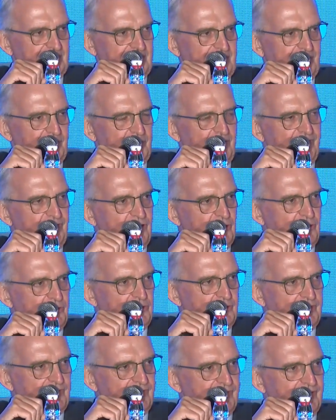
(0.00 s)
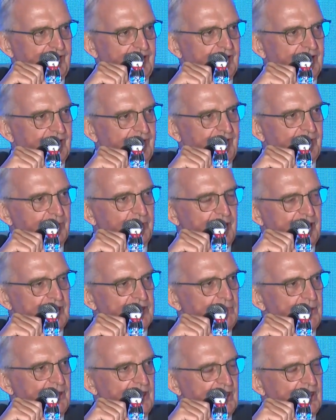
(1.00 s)
review of the
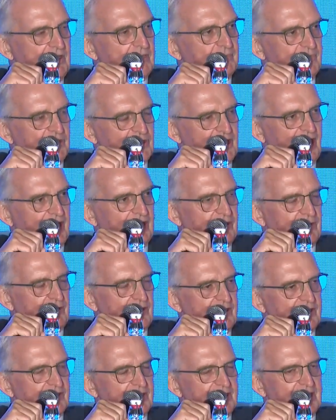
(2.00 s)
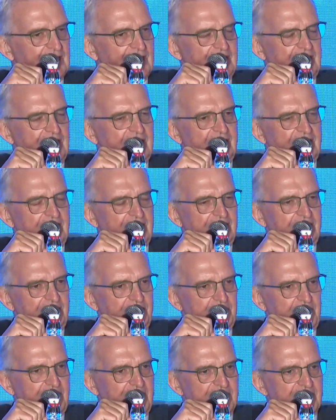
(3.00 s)
P2P sector
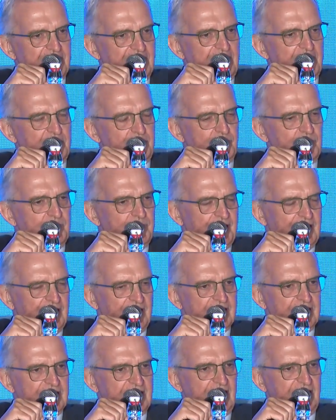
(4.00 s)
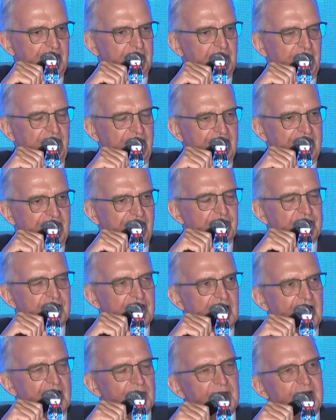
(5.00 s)
in Singapore being undertaken by the
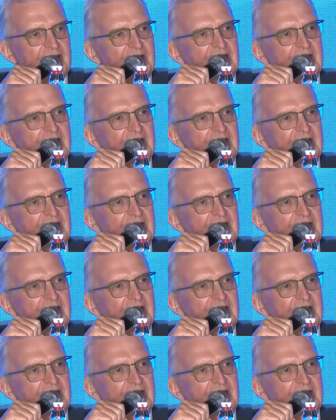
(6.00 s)
LTA. But